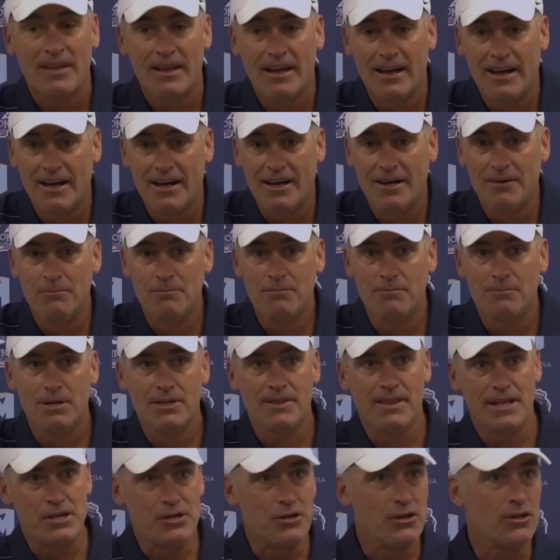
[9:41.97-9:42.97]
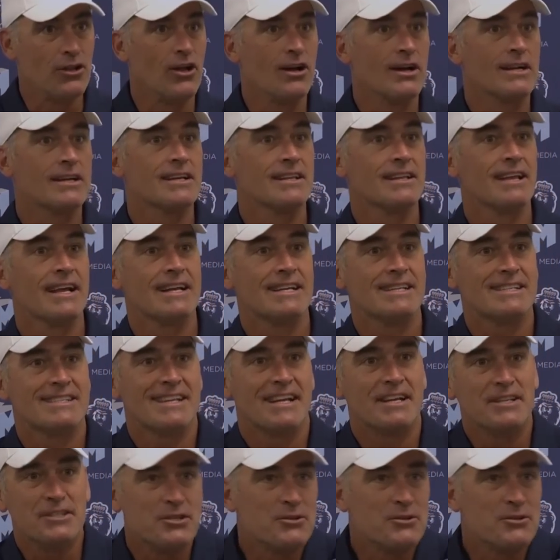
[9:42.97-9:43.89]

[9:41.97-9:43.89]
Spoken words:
But then you look, and like I said,